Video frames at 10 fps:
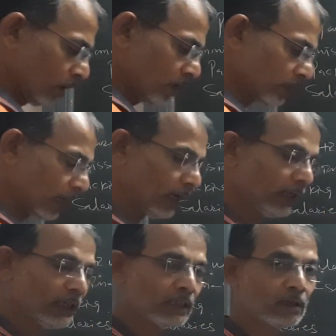
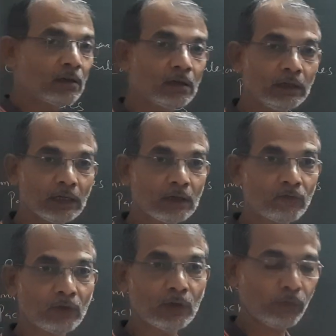Salaries earlier
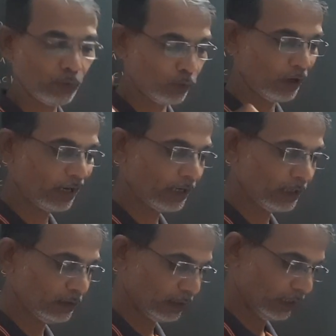were 4 lakh
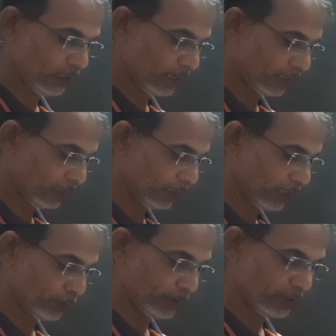and 3 lakh. It
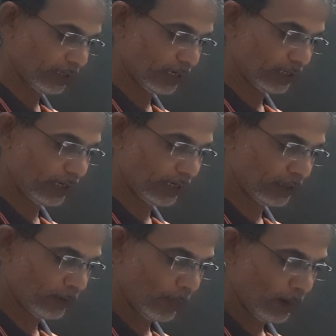has been said
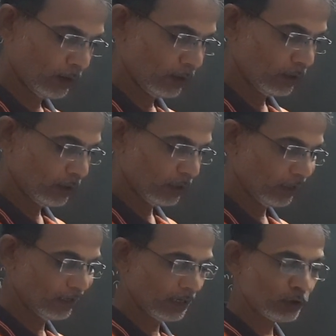that
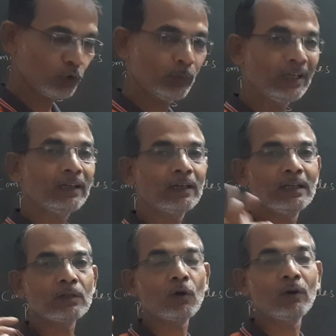it has to be
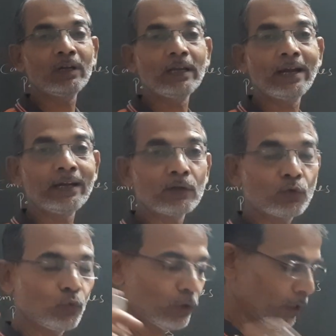increased only at
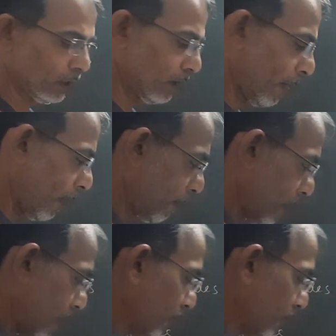Surat by